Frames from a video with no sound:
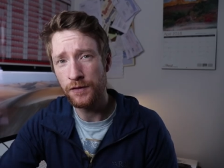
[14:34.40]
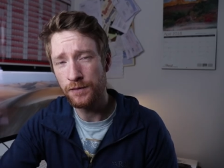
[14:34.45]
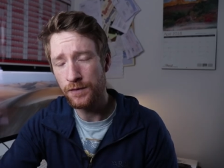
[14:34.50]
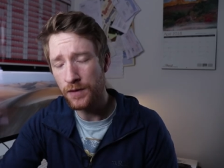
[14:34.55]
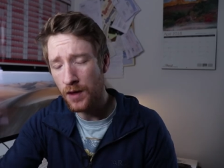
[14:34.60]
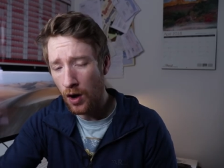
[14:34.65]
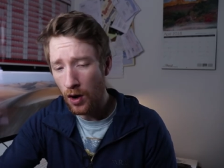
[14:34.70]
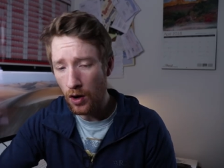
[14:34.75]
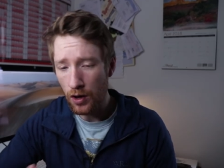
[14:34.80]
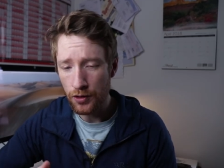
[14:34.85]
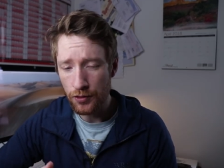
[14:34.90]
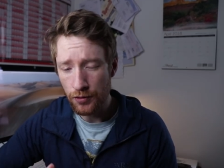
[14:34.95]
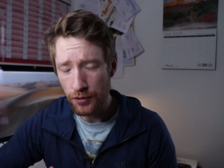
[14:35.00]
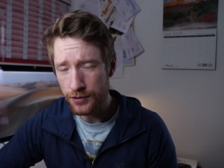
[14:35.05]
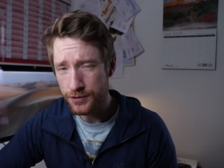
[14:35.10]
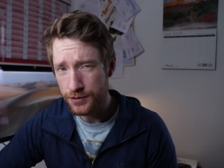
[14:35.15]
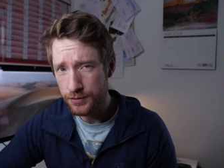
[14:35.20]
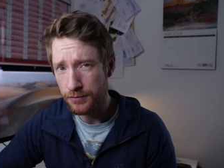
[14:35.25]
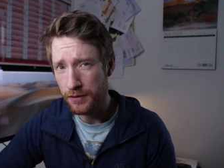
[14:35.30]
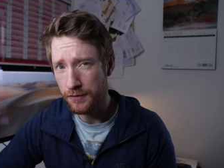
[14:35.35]
you've not
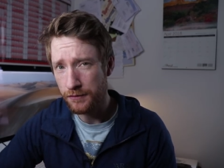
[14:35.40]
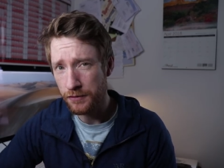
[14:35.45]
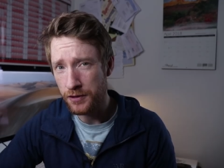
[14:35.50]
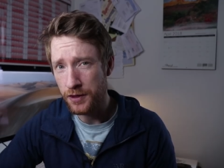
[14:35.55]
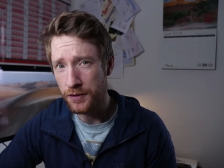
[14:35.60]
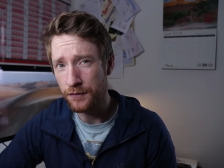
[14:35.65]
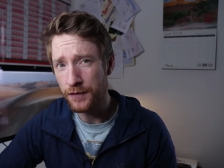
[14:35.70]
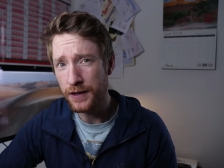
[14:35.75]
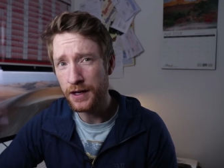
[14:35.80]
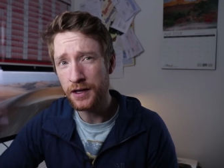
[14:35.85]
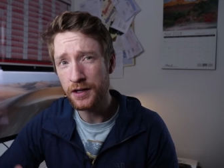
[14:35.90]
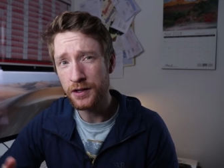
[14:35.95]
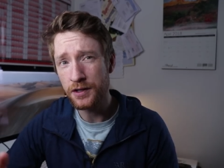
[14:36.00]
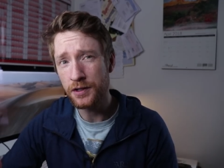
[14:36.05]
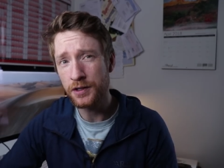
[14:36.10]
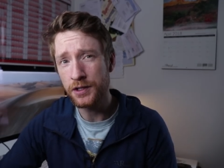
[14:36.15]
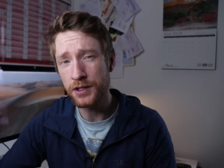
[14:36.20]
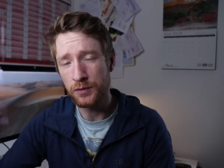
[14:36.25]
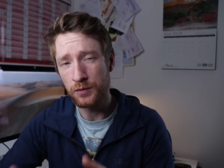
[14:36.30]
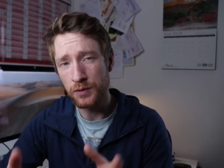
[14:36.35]
crossed the river in your
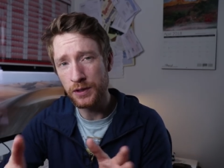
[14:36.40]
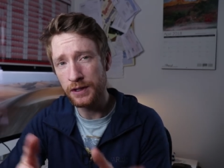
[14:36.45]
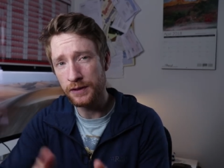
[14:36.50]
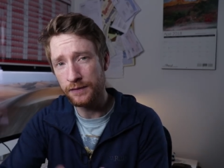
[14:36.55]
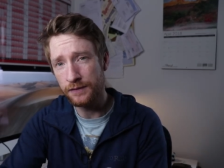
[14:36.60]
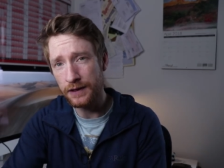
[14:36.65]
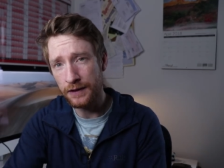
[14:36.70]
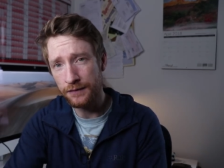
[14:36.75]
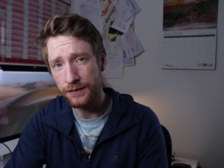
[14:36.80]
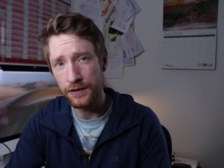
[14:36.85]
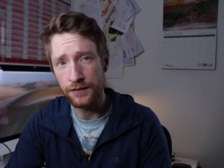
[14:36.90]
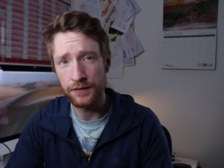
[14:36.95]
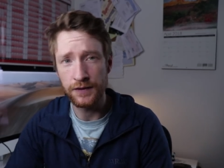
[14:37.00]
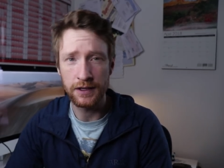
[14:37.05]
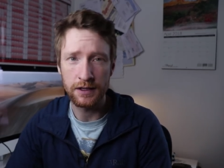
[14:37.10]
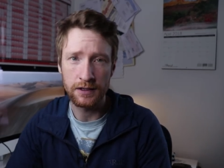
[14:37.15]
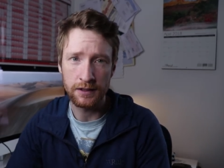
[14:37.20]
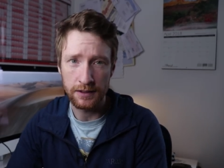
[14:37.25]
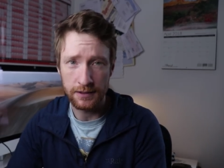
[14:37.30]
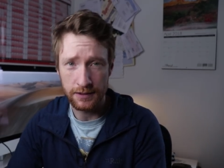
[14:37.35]
vehicle, you will have left your
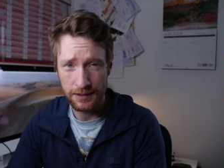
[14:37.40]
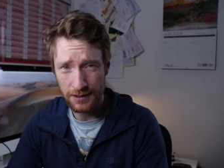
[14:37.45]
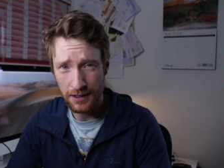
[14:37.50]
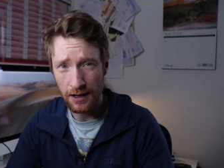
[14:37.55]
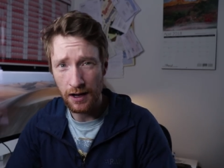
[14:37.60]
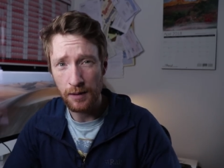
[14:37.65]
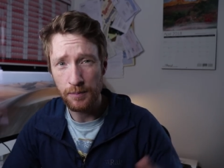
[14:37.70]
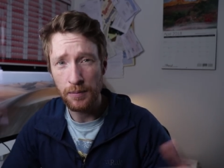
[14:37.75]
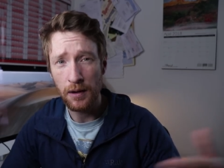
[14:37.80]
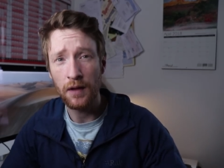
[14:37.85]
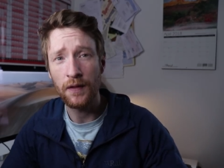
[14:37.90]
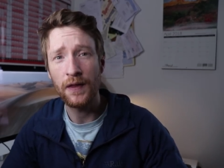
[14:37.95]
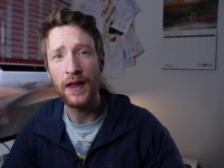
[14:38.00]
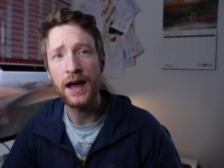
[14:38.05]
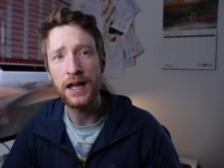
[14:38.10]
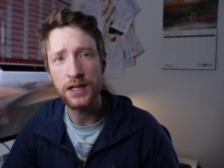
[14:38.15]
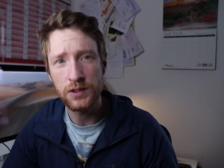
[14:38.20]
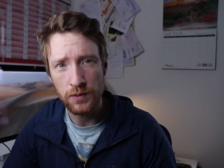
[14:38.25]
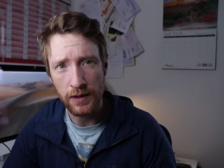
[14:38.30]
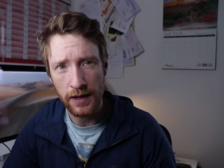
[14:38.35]
vehicle in this car park.
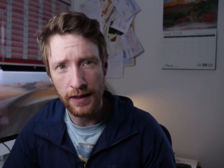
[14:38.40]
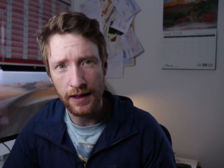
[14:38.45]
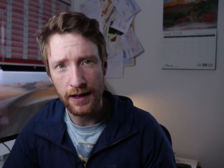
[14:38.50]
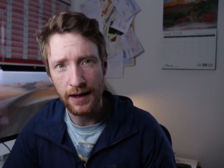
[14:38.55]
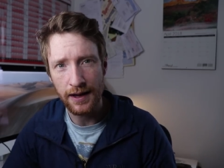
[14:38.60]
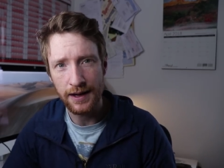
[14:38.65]
That's where the